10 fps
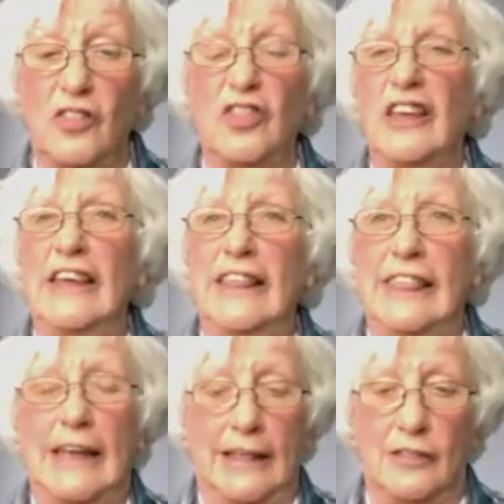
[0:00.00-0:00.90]
the
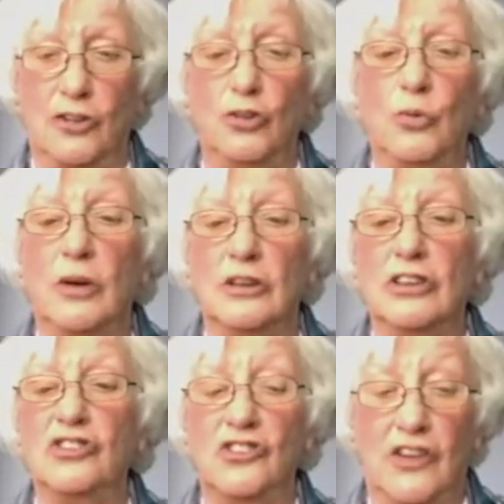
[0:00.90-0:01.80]
thing that you are
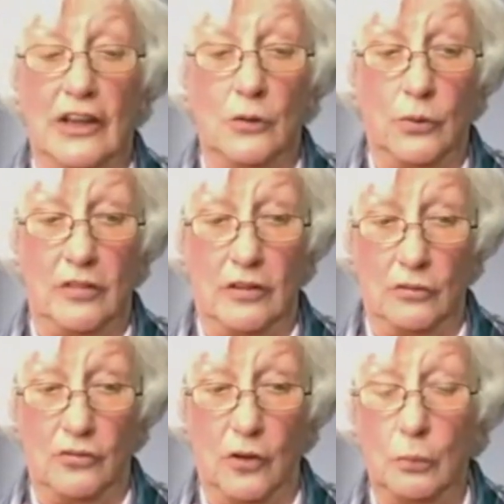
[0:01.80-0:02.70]
going to take with
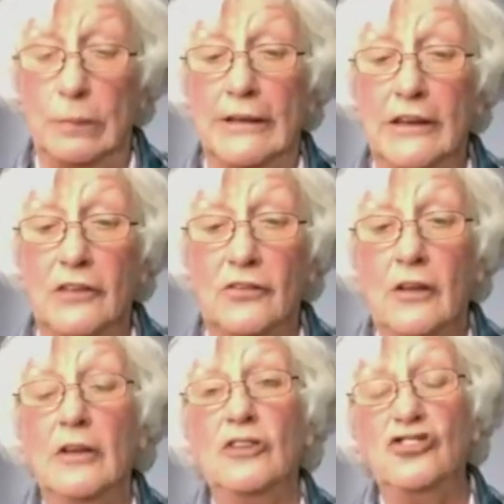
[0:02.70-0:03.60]
you? So please
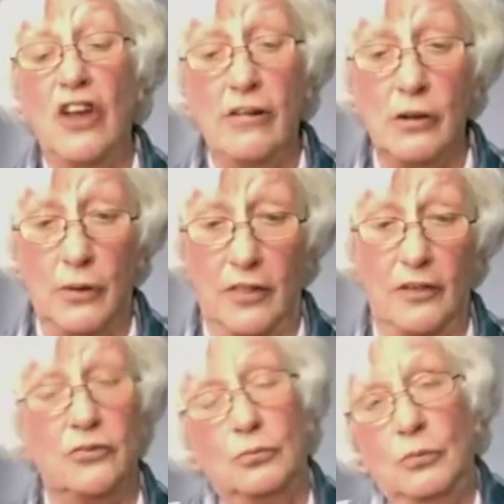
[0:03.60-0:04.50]
share it with
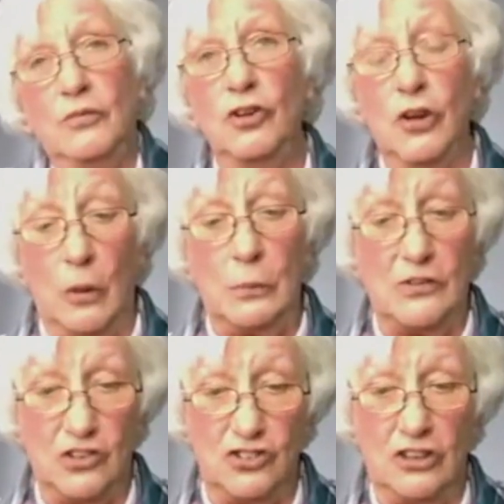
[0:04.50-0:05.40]
us. We've got a
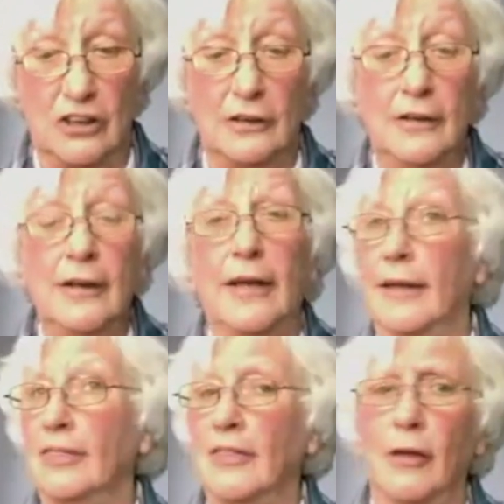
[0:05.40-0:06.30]
competition.
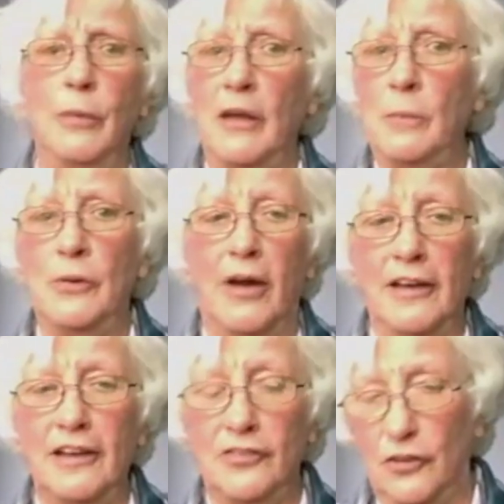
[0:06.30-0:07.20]
There'll be a
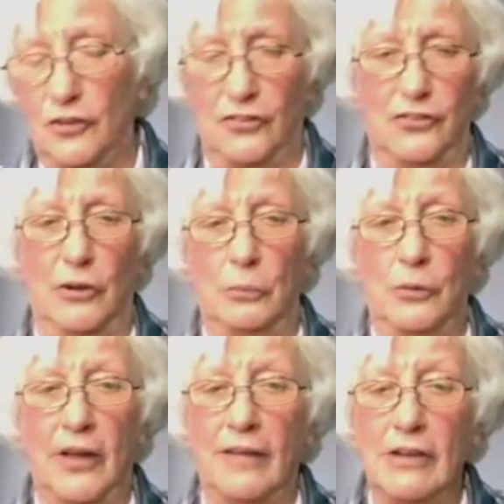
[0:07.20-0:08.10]
prize, because there's no
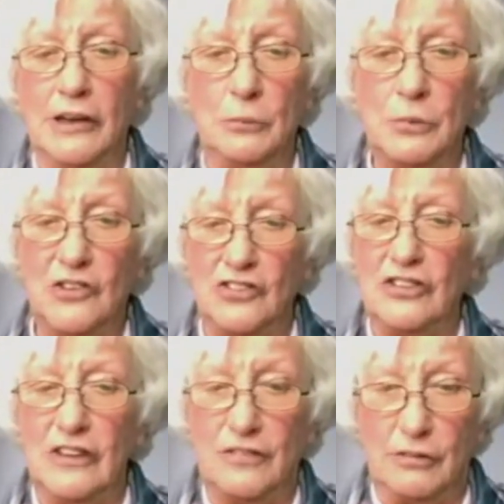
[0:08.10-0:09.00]
point having a
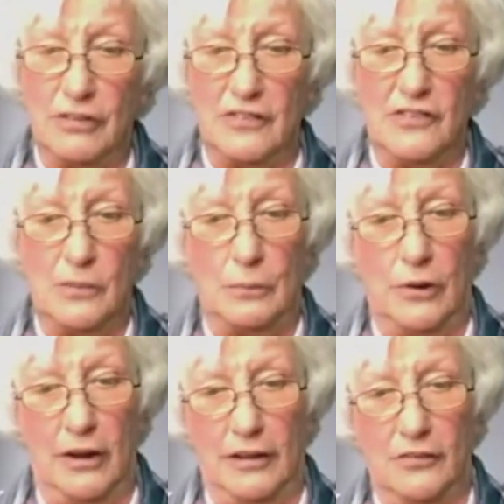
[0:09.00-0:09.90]
competition if there isn't a
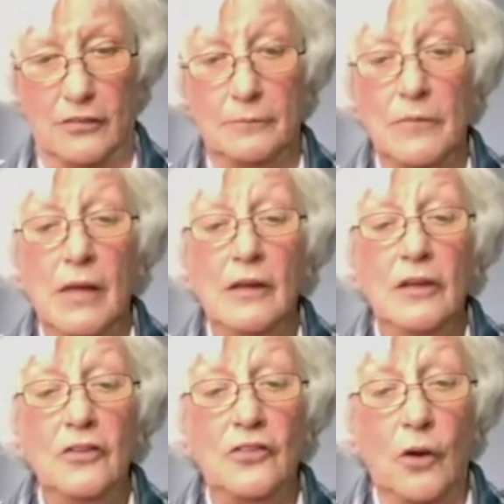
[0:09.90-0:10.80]
prize.
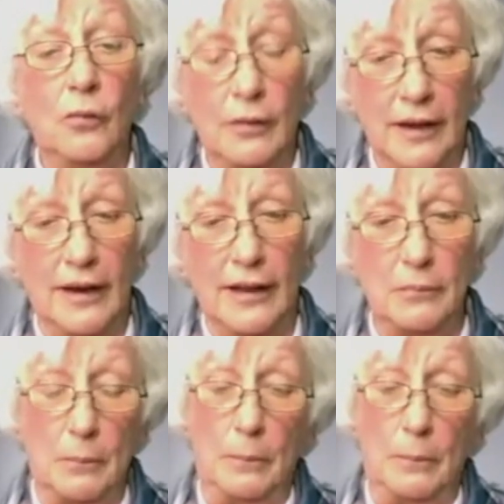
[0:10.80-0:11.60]
So can I